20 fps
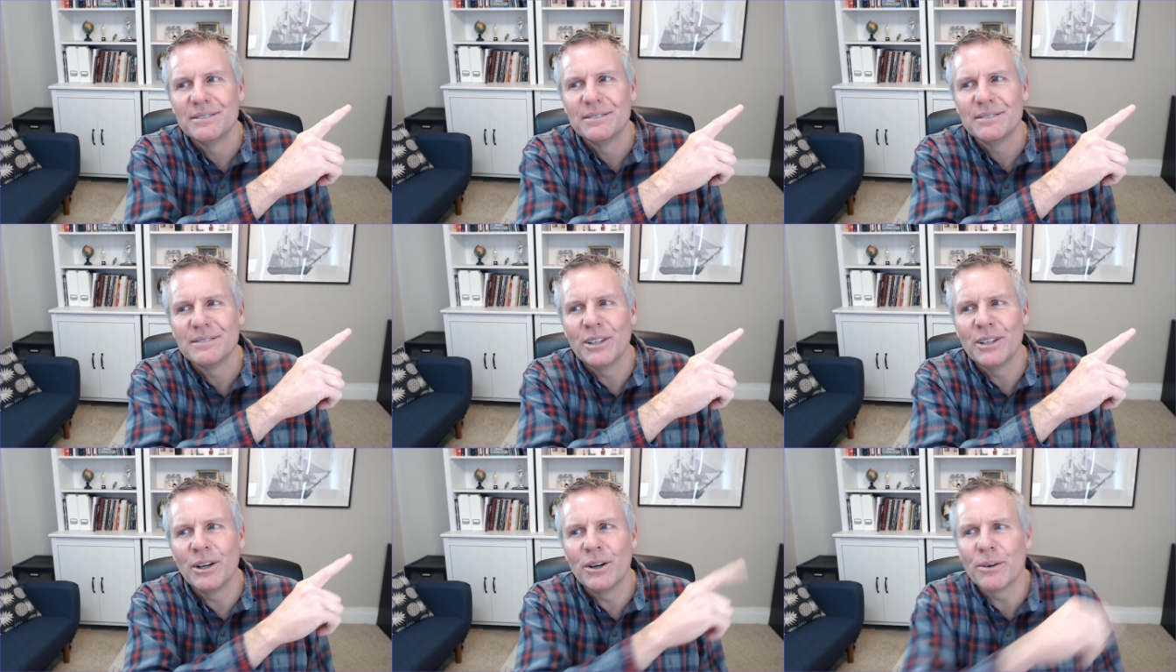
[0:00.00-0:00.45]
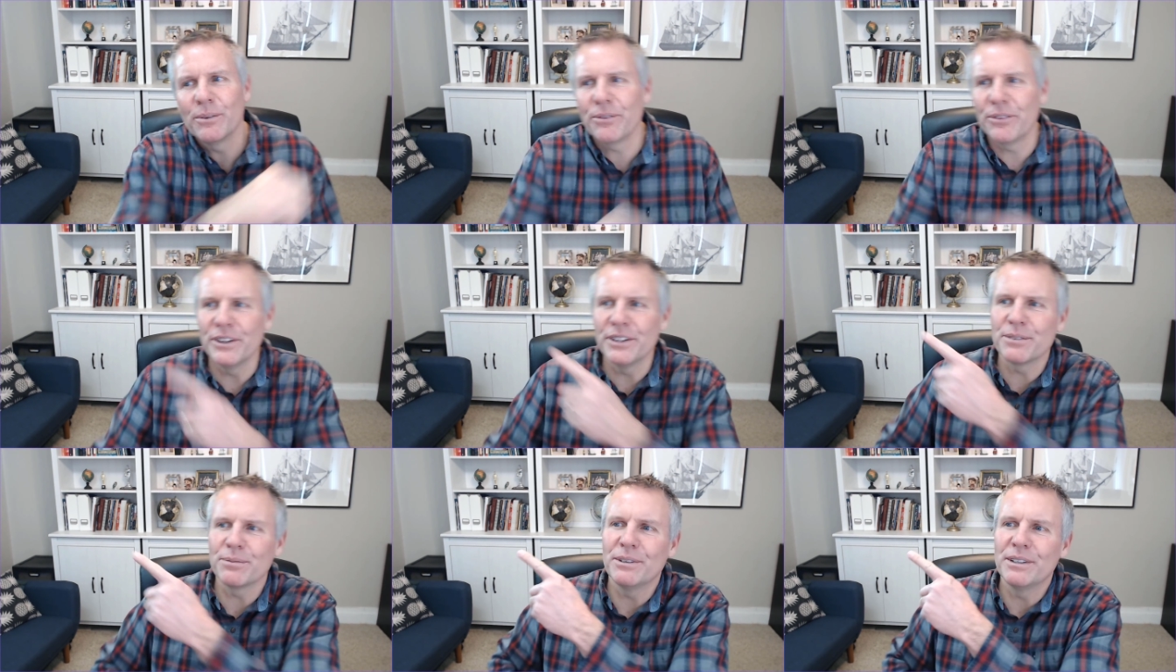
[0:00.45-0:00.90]
No,
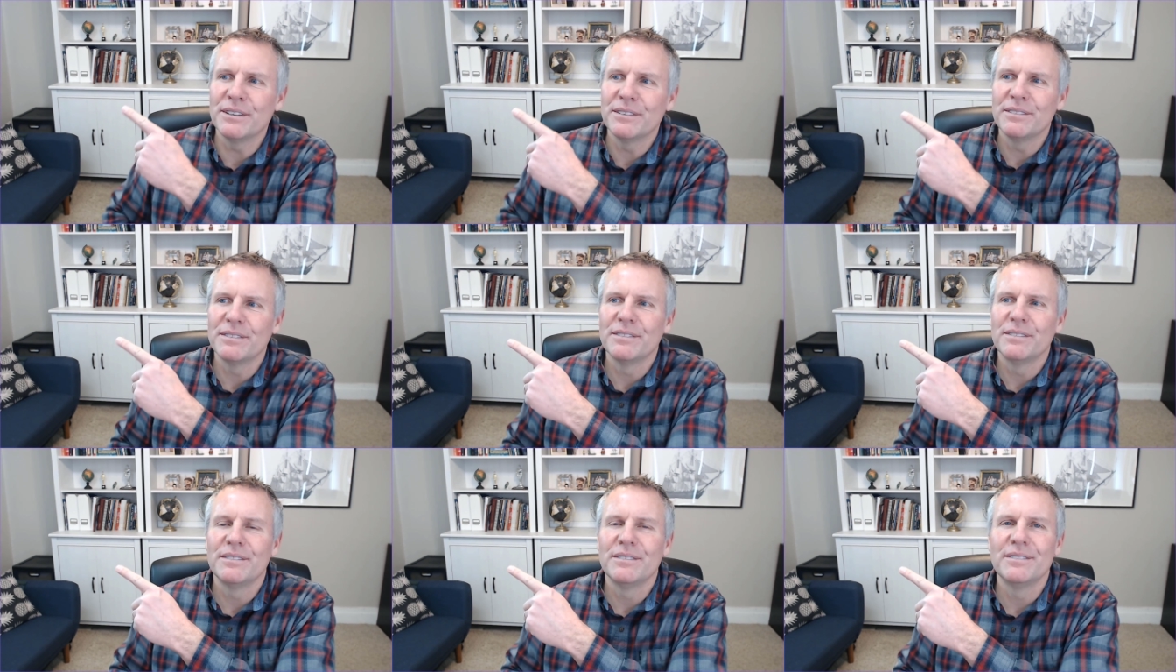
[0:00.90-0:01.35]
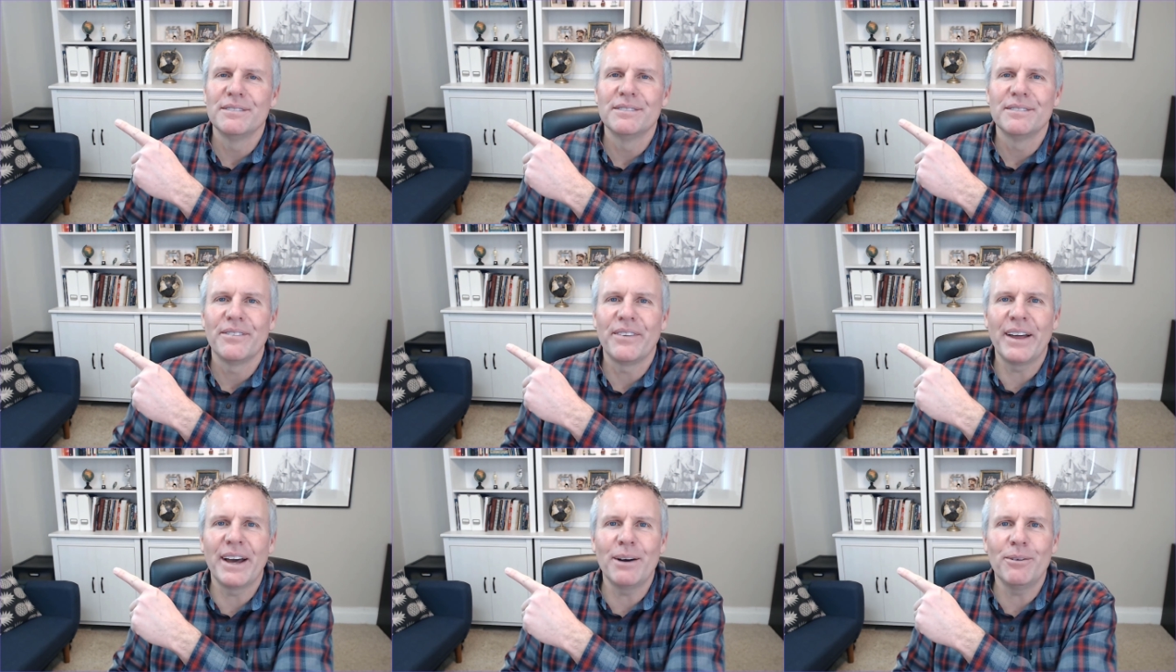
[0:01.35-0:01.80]
this one.
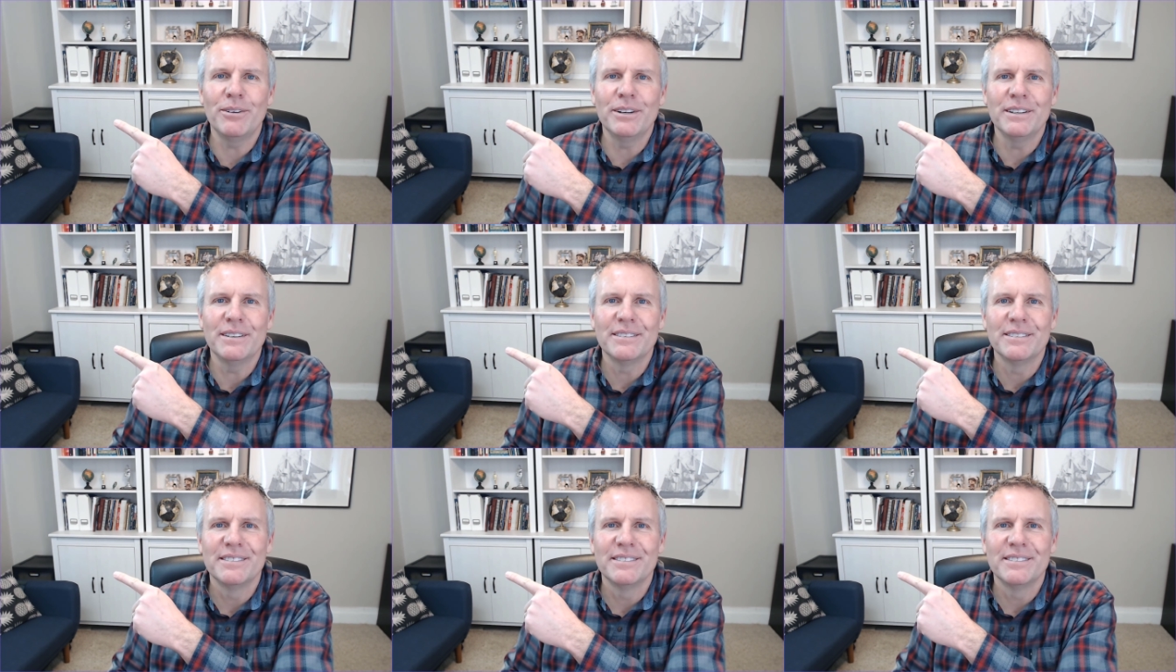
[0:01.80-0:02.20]
That one.